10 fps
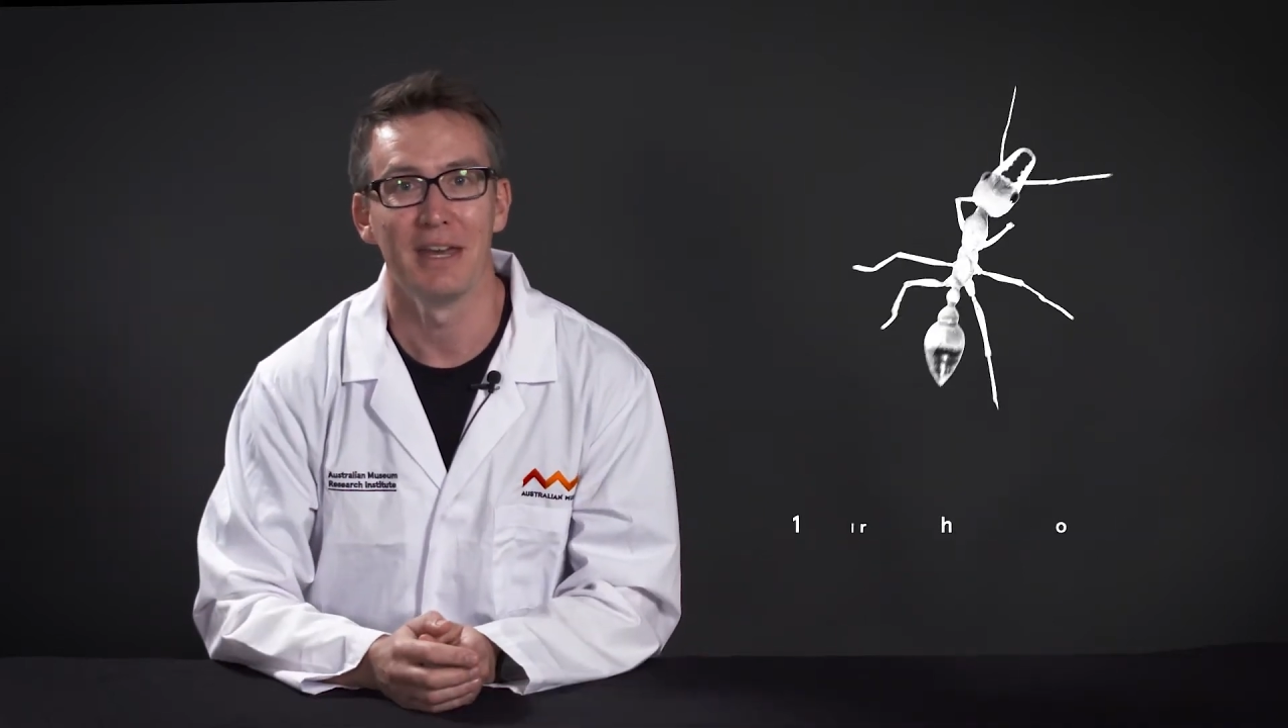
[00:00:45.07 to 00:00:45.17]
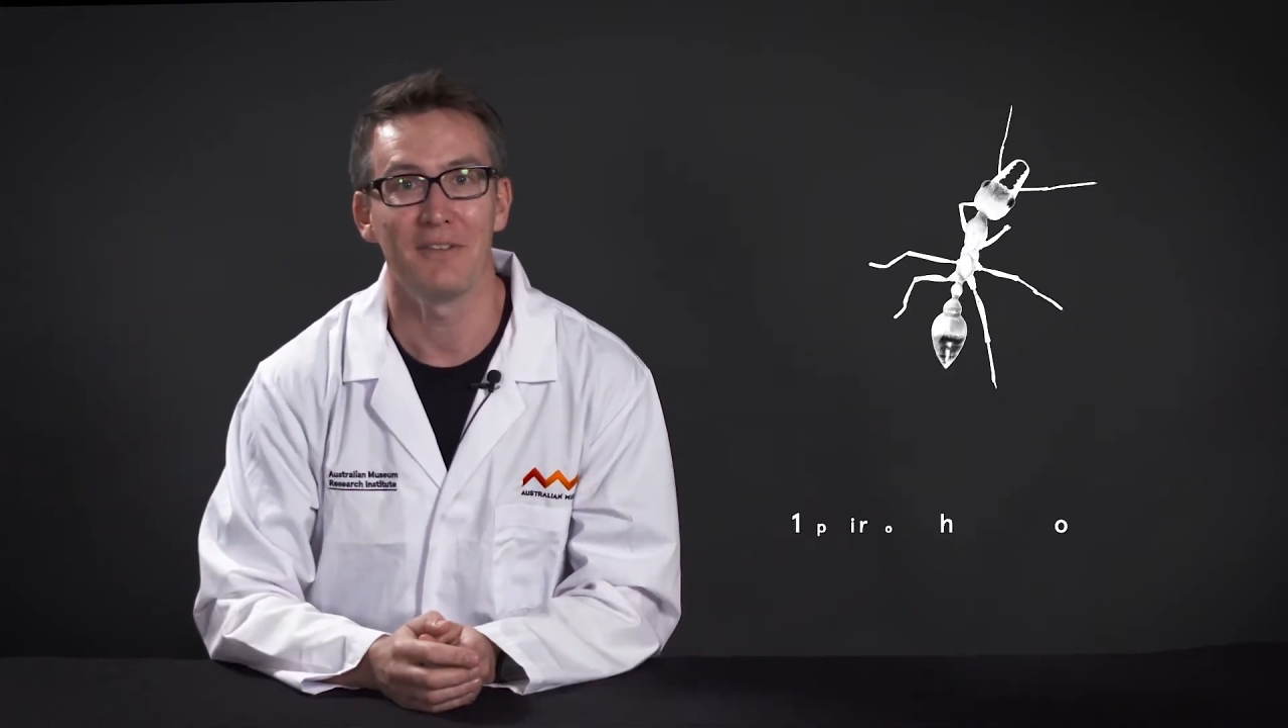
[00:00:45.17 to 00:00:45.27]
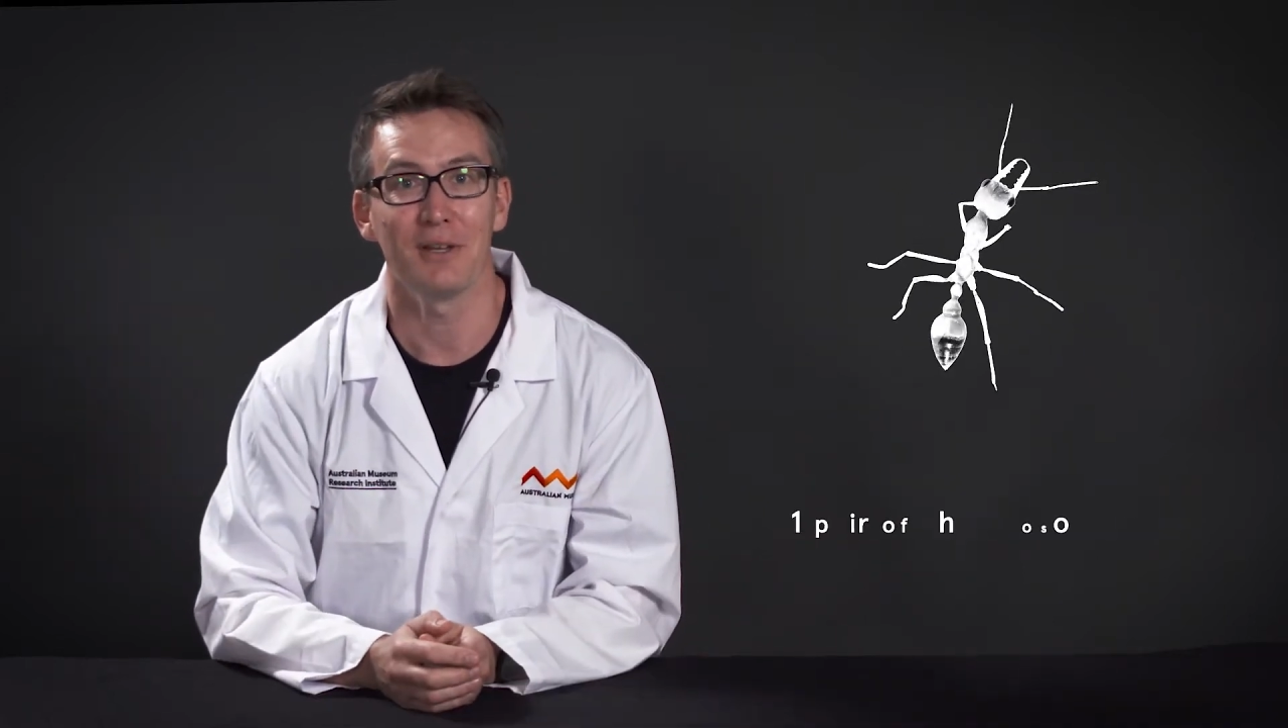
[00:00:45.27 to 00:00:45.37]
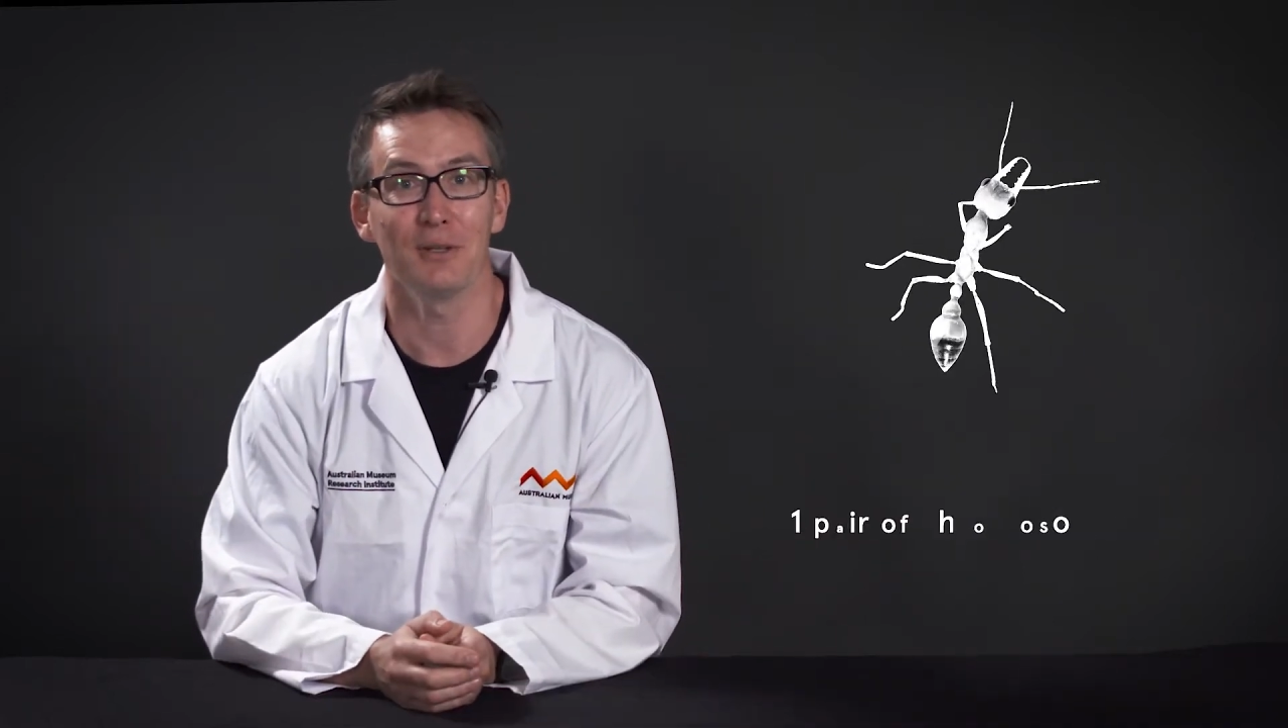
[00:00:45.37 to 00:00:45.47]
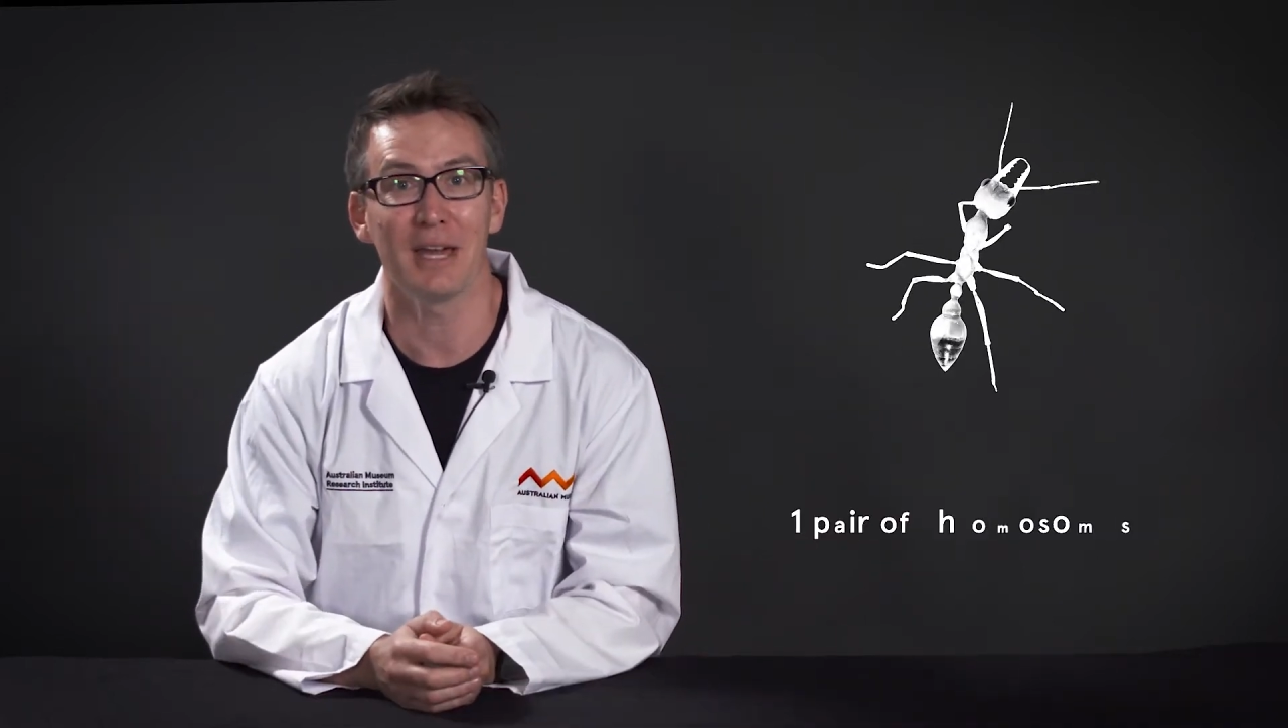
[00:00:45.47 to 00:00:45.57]

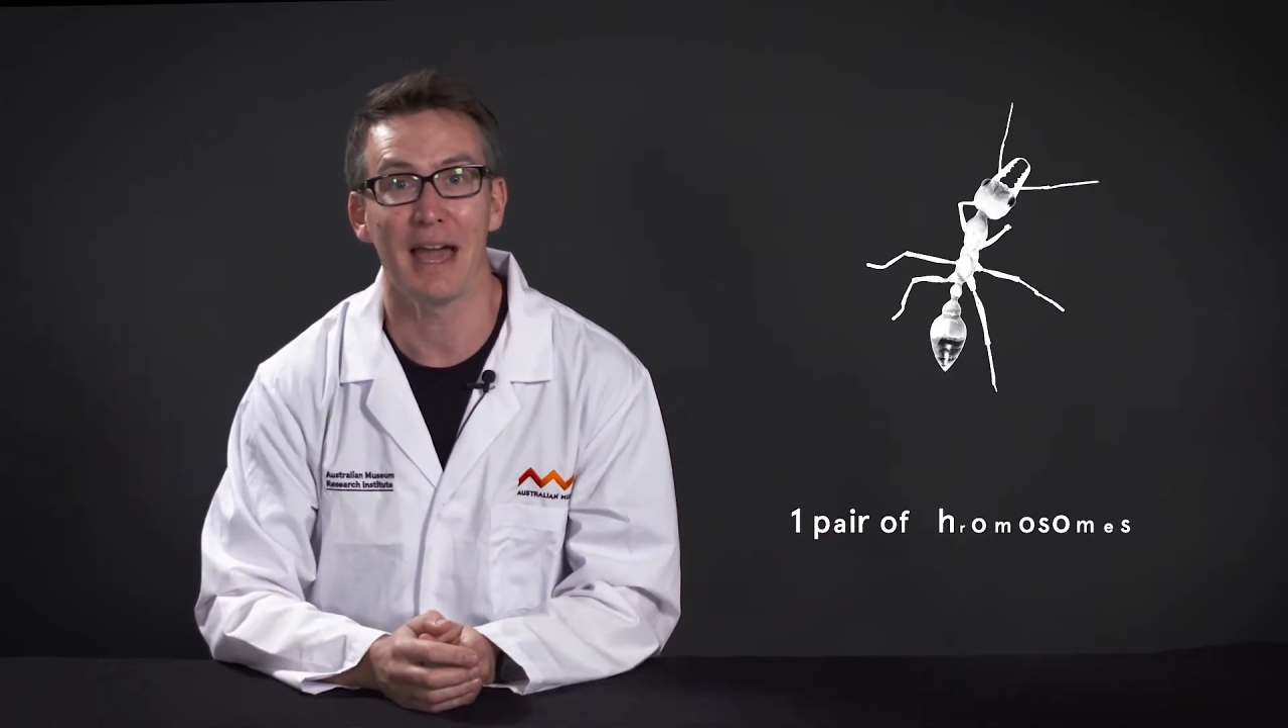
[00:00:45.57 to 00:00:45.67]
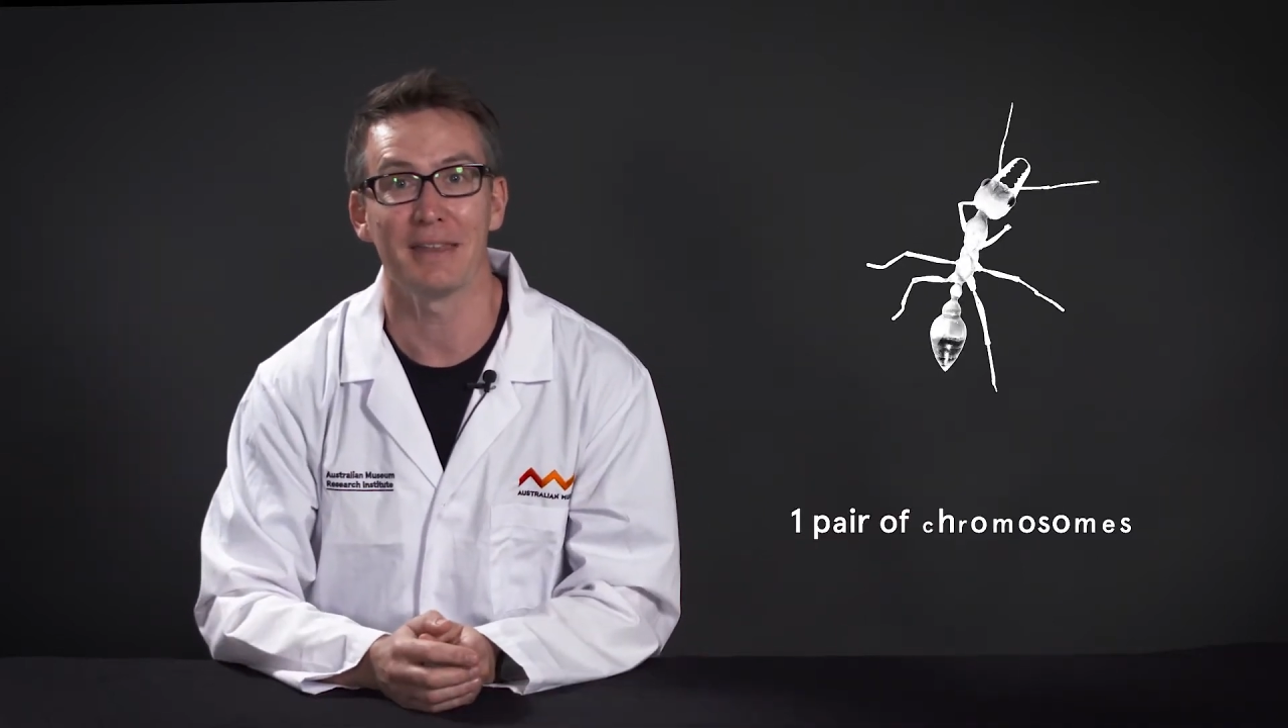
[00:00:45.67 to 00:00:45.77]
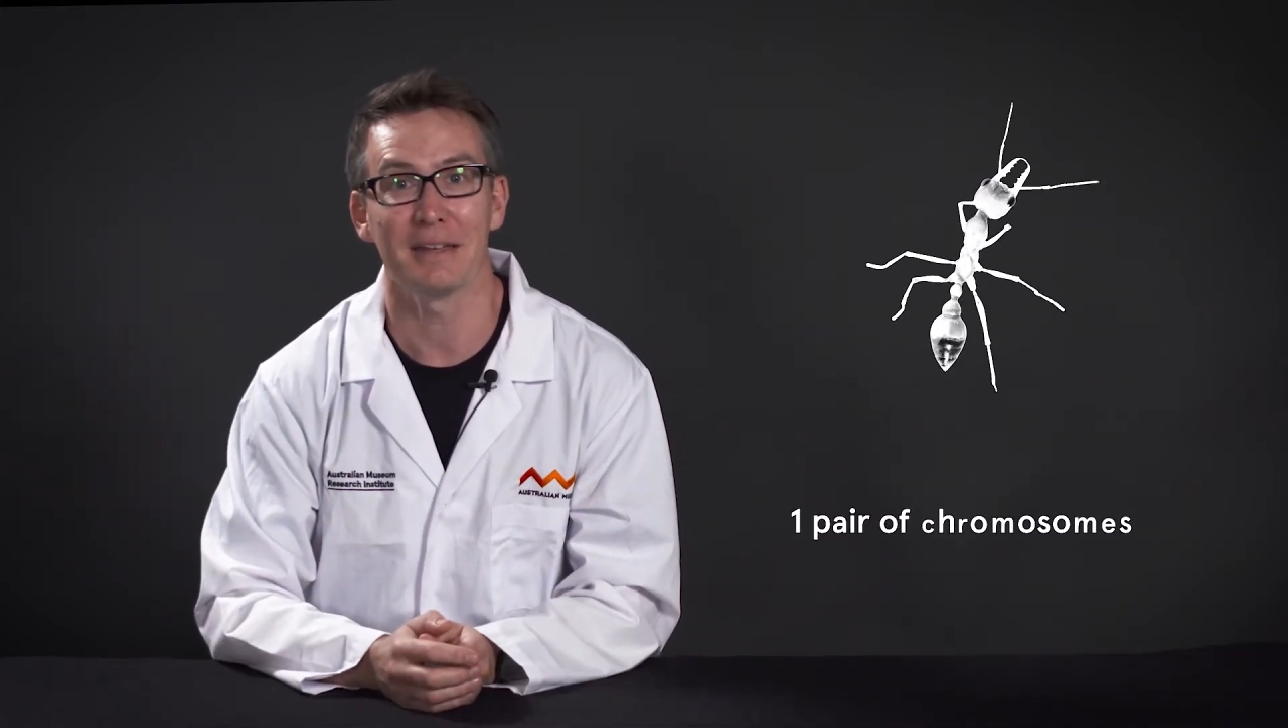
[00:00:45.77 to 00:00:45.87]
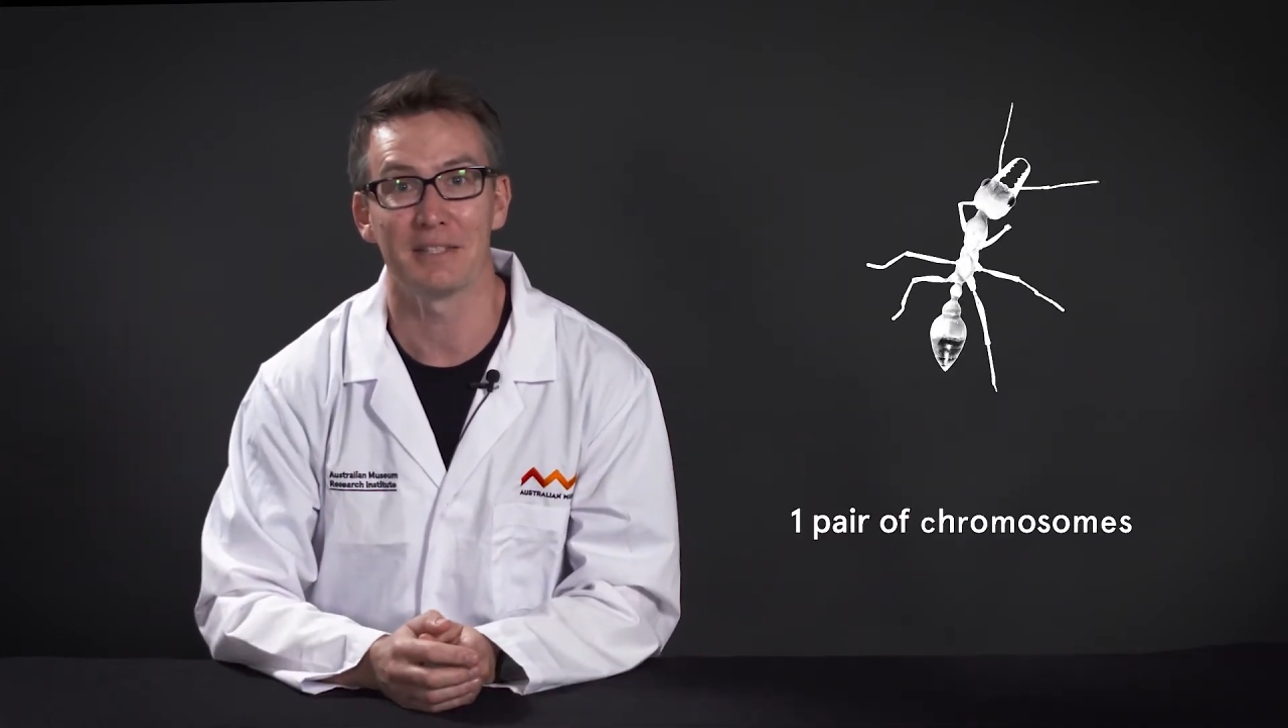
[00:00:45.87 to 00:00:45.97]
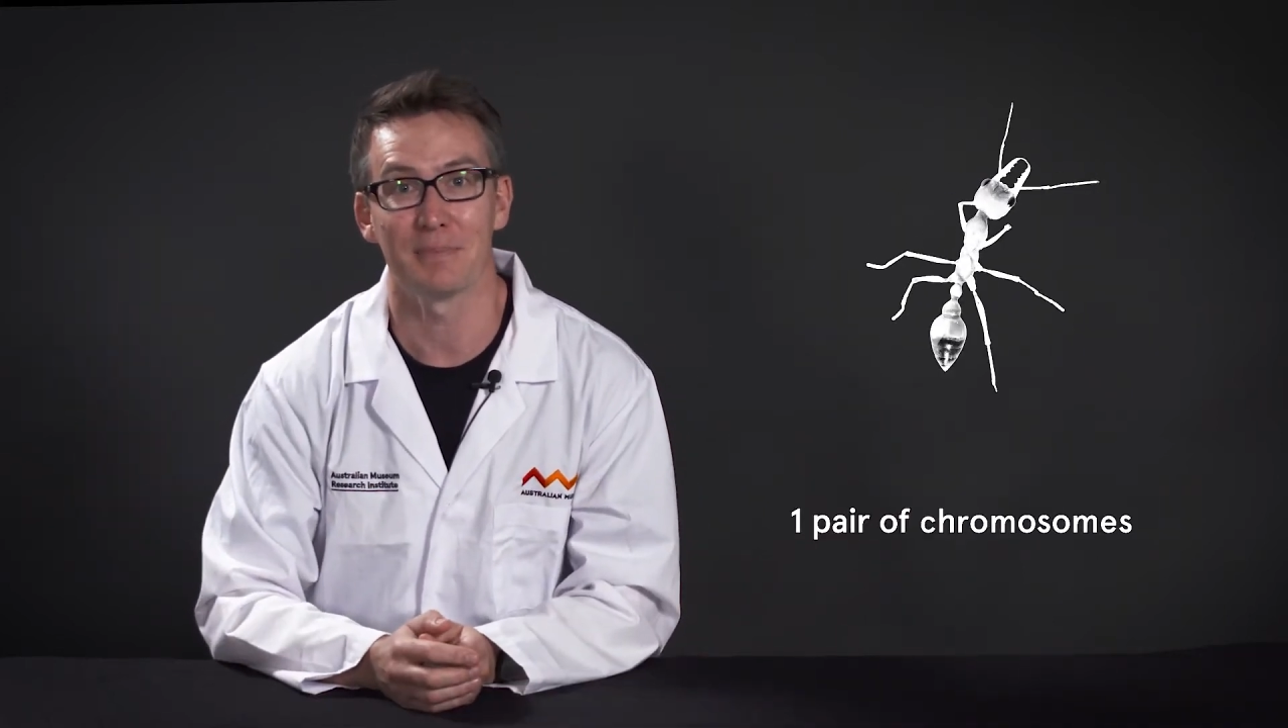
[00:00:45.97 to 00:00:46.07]
If you look at a